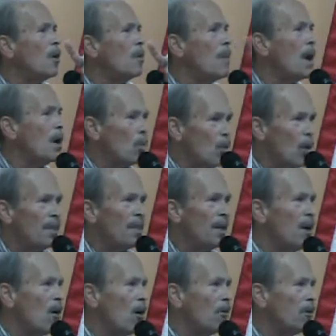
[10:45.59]
no matter where
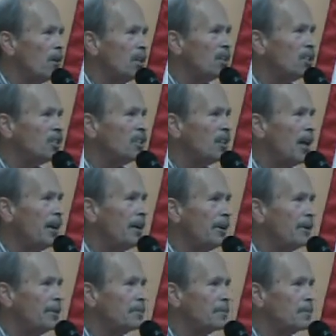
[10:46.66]
they are in the
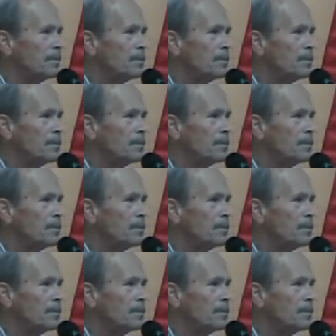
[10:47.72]
state.